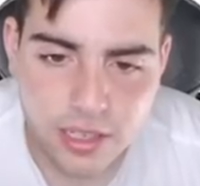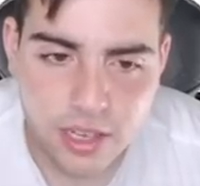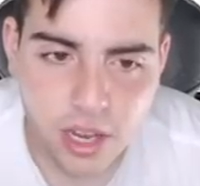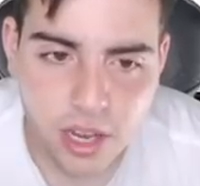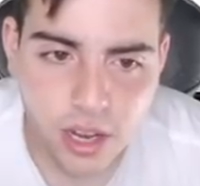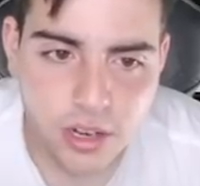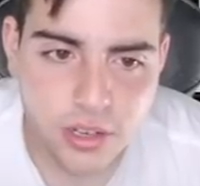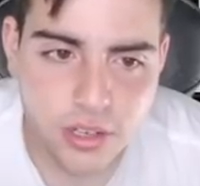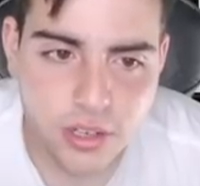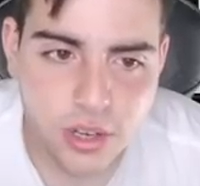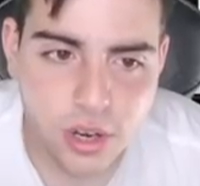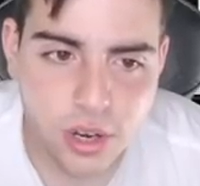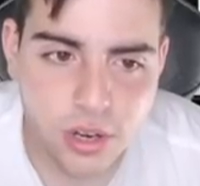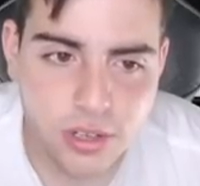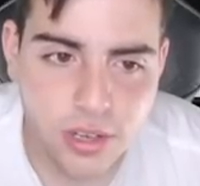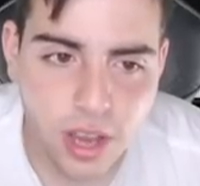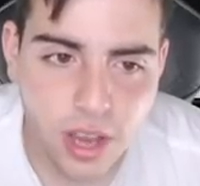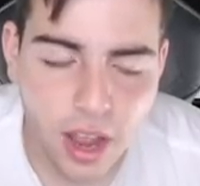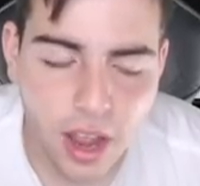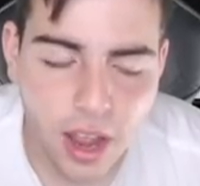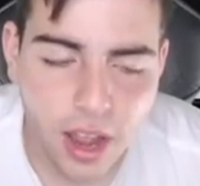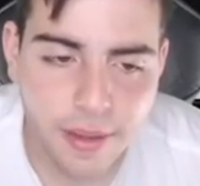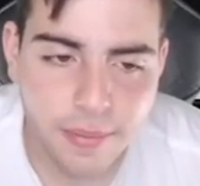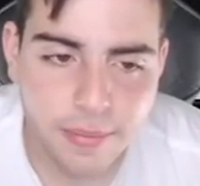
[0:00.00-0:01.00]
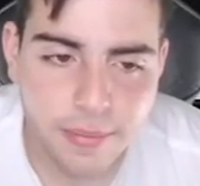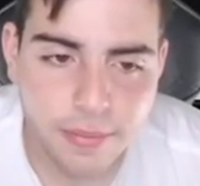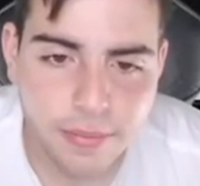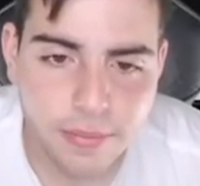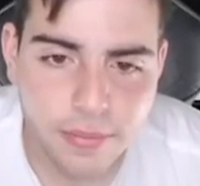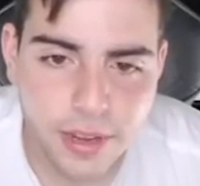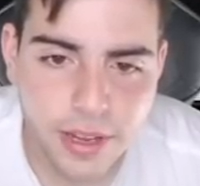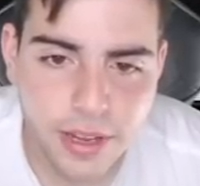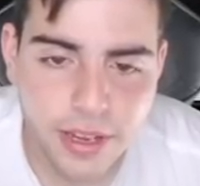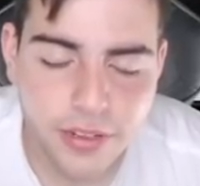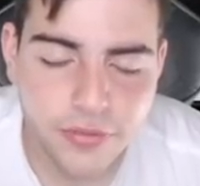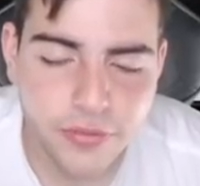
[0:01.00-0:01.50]
sell at a certain time.
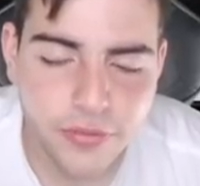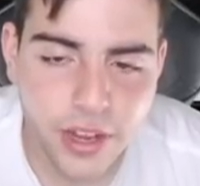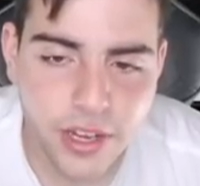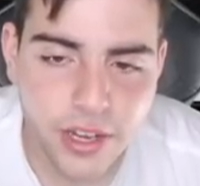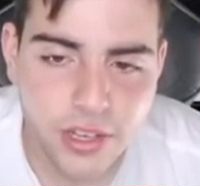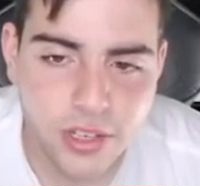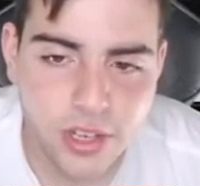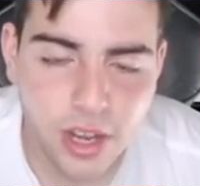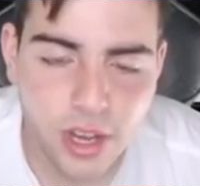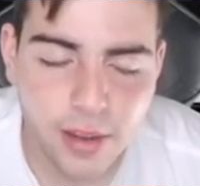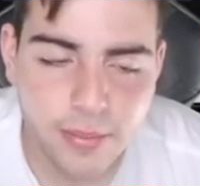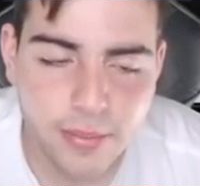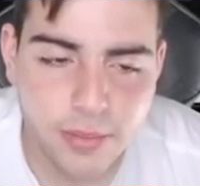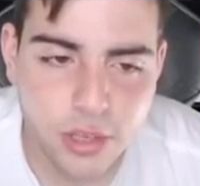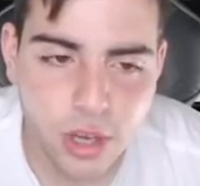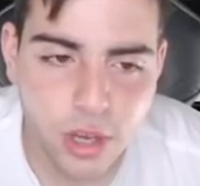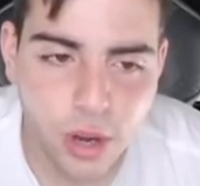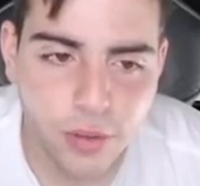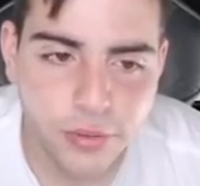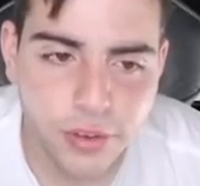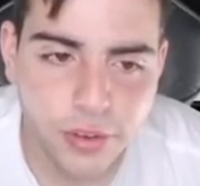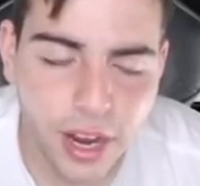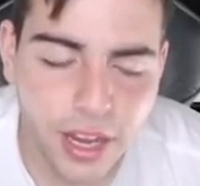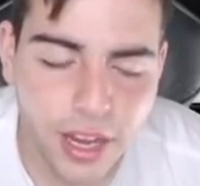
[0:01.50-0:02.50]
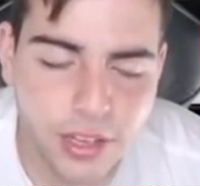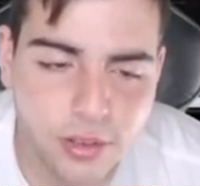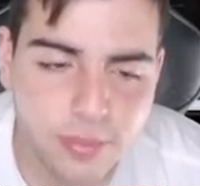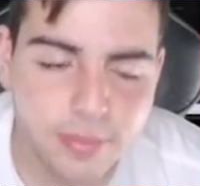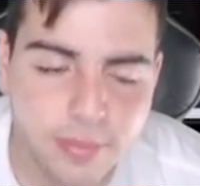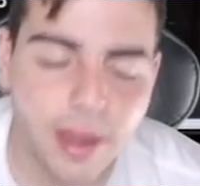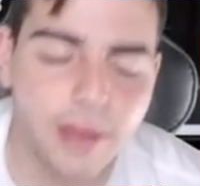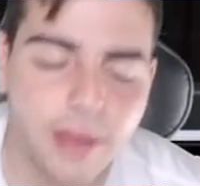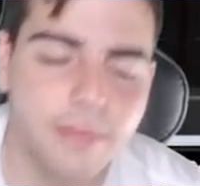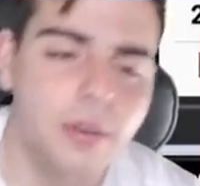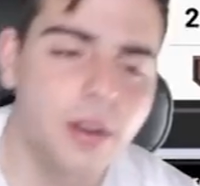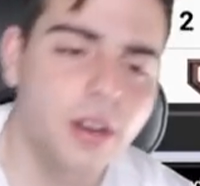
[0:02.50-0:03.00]
It affects some. So if you guys
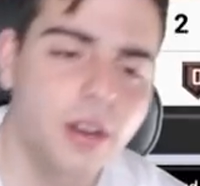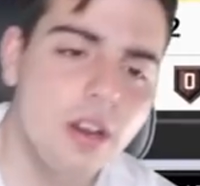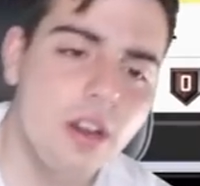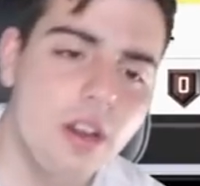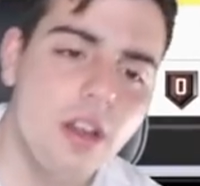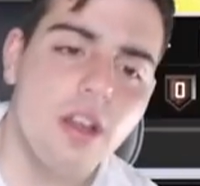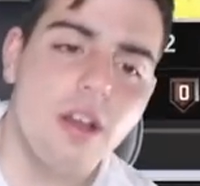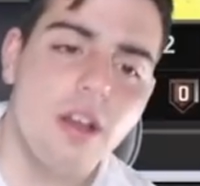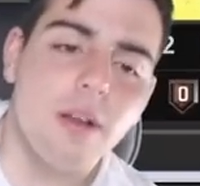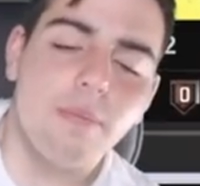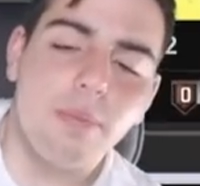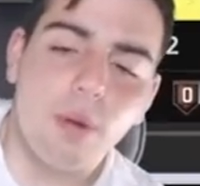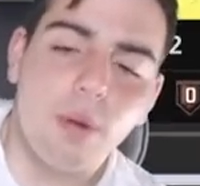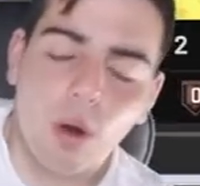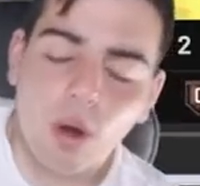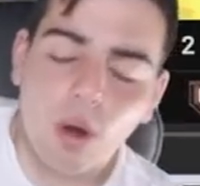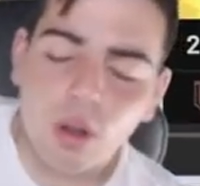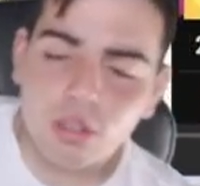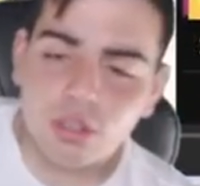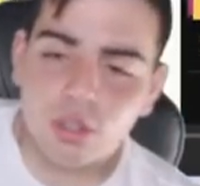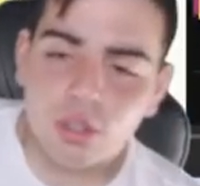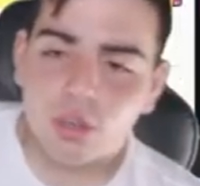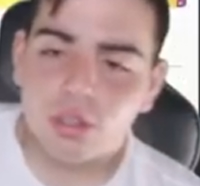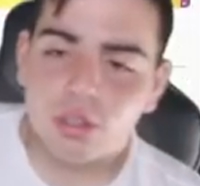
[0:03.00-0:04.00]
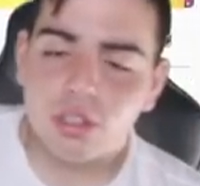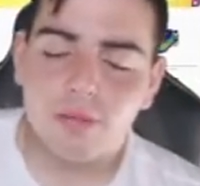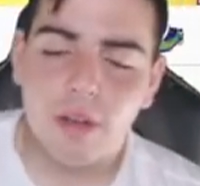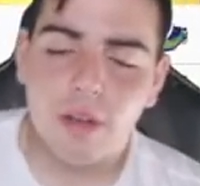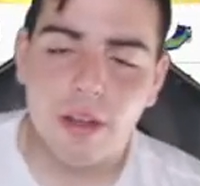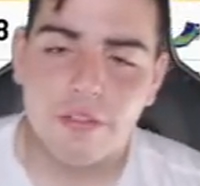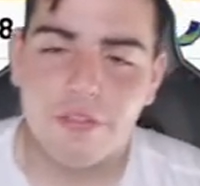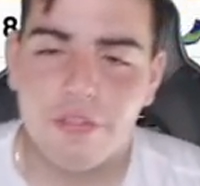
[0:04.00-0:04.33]
remember, Paul George in my